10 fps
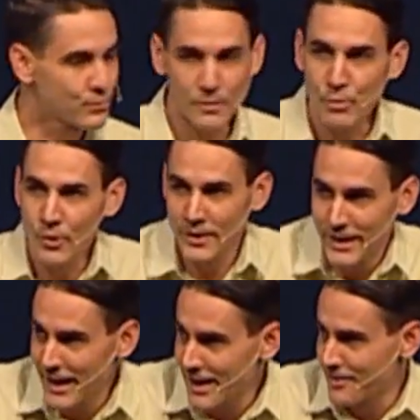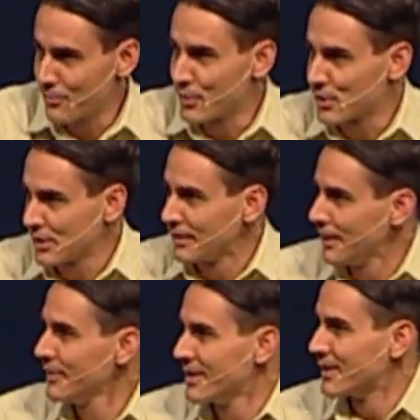we're born again, we're still
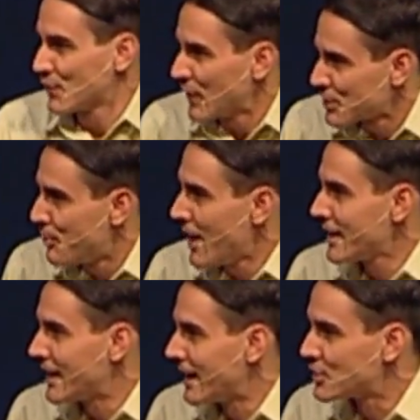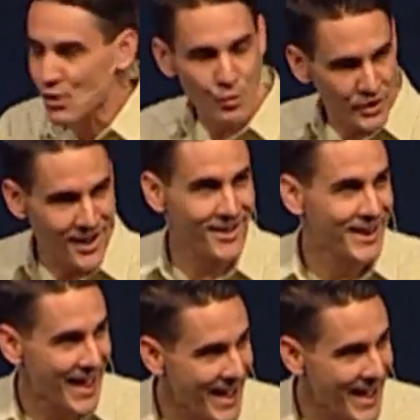living in this flesh body, and so we're not going to